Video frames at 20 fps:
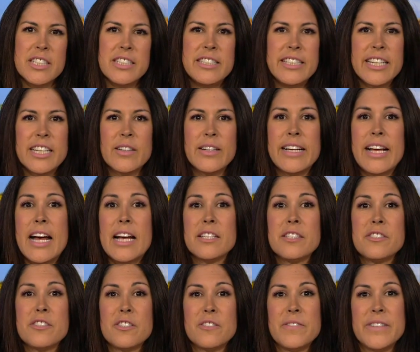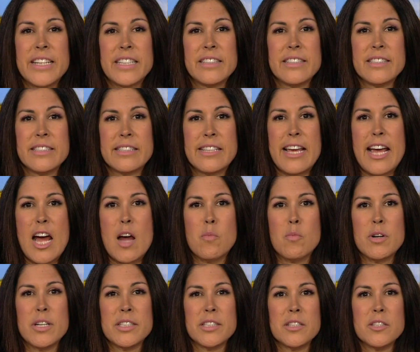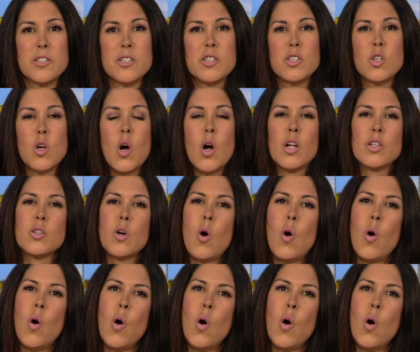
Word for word: the dairy has surveillance cameras installed